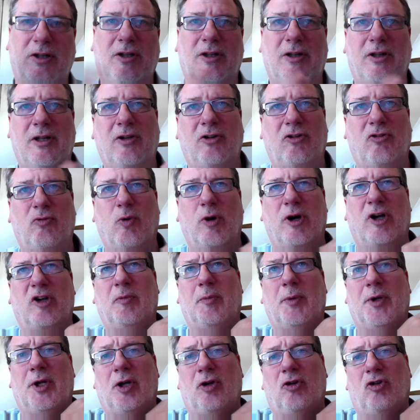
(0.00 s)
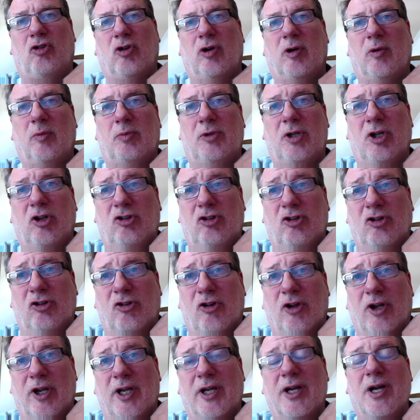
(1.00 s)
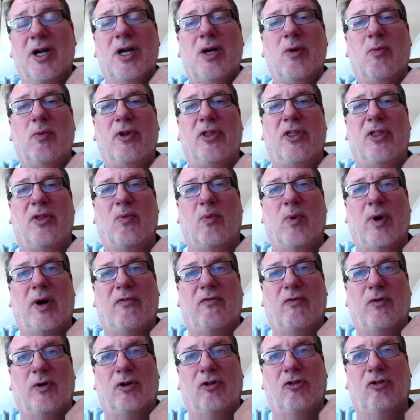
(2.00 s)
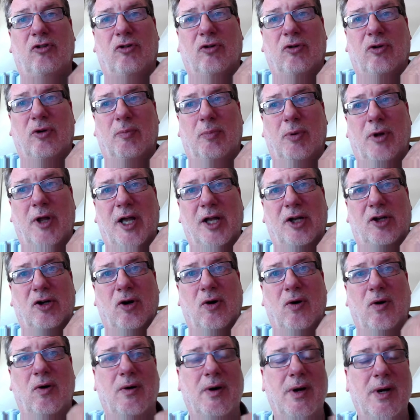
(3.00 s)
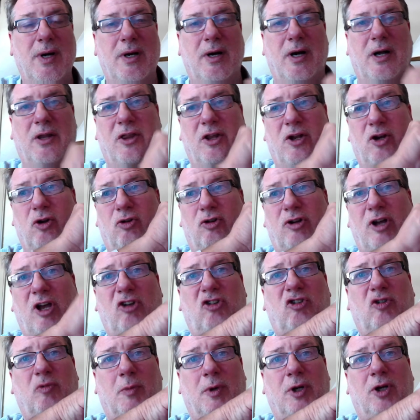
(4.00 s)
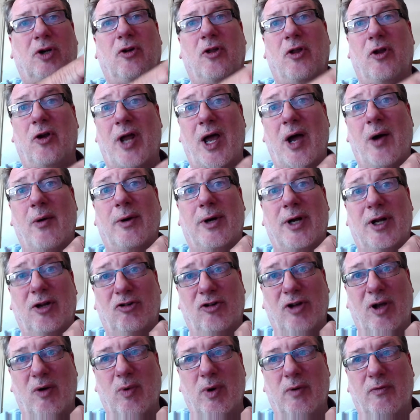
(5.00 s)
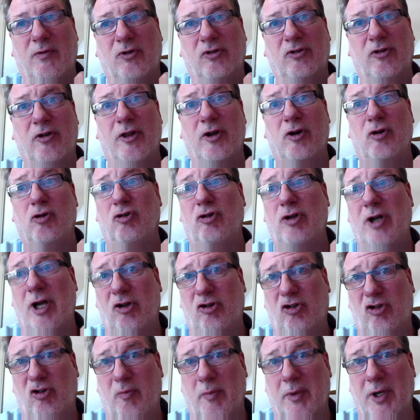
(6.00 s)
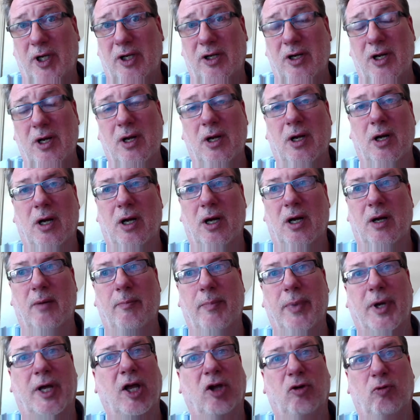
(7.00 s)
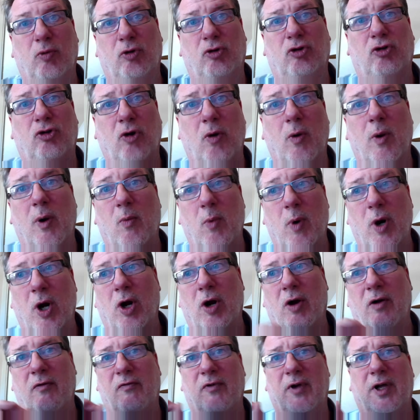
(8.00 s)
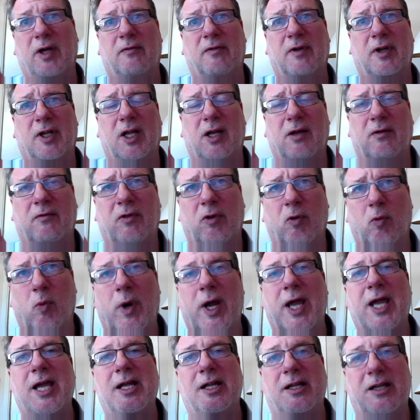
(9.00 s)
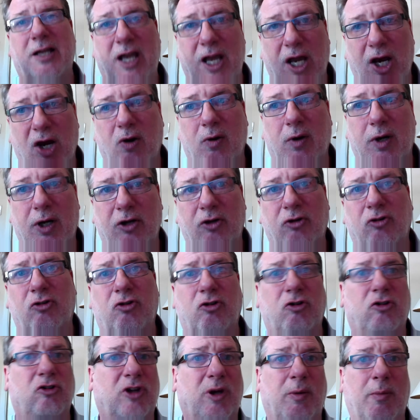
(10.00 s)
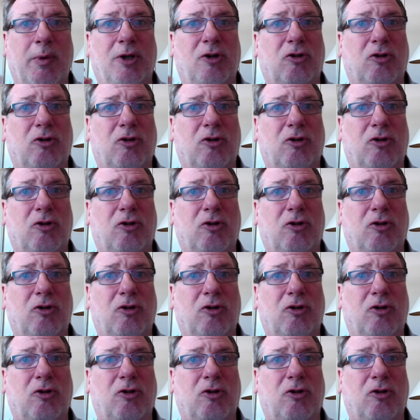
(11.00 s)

this work has been done surreptitiously with the reference to Plato and the New Testament, although nowadays that reference to the New Testament uh, because we're so aware of, of, it, of, the way it carries systemic